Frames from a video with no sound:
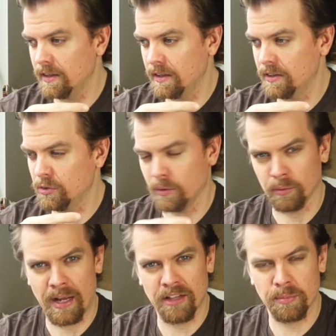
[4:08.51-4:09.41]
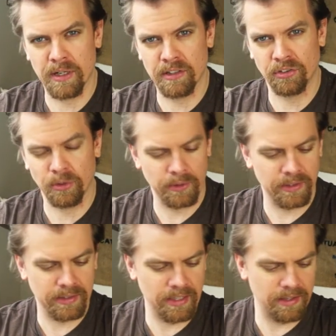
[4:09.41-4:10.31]
sort of raspberry soda
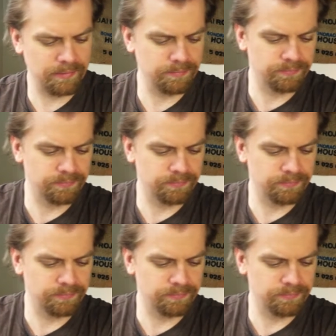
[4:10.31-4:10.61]
again.